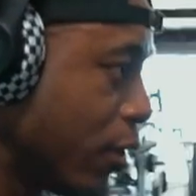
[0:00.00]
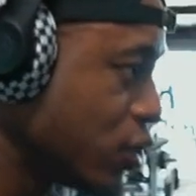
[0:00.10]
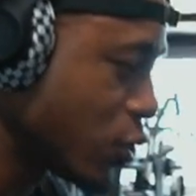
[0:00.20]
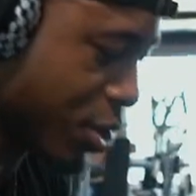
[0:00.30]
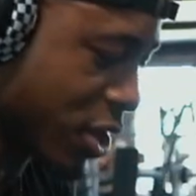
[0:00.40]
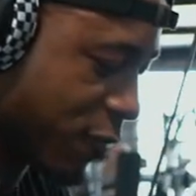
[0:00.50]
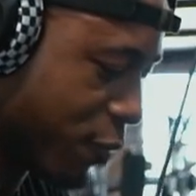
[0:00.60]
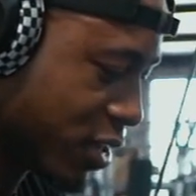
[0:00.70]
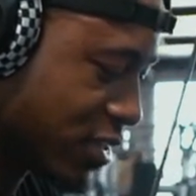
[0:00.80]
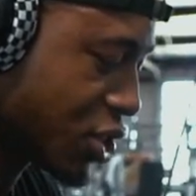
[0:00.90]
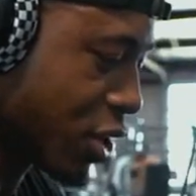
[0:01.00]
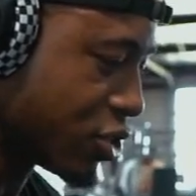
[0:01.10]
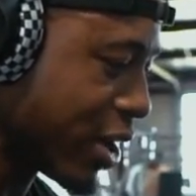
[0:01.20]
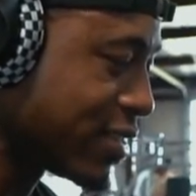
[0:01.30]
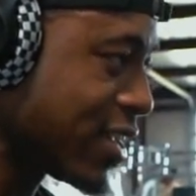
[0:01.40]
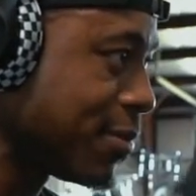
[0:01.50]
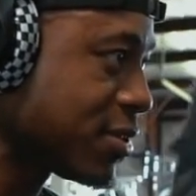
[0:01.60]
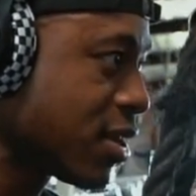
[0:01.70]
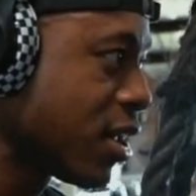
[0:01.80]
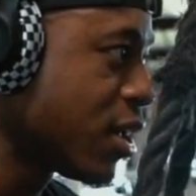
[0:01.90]
So when you get the full extension on the triceps,
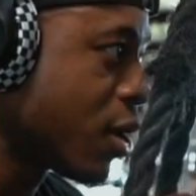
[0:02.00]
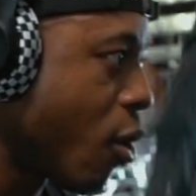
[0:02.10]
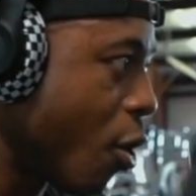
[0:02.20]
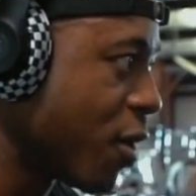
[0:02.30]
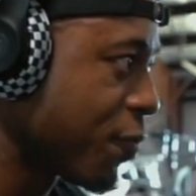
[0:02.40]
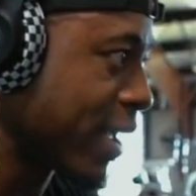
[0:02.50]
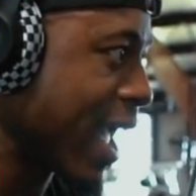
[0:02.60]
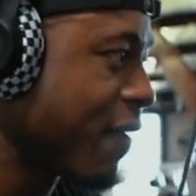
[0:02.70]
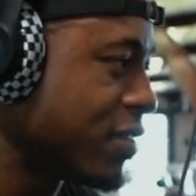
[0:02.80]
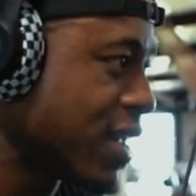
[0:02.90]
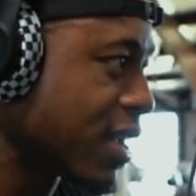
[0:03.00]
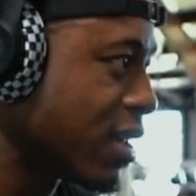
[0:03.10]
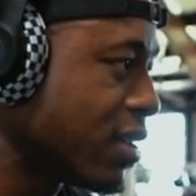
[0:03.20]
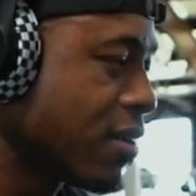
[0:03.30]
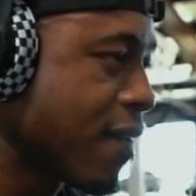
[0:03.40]
hold it for like half a second.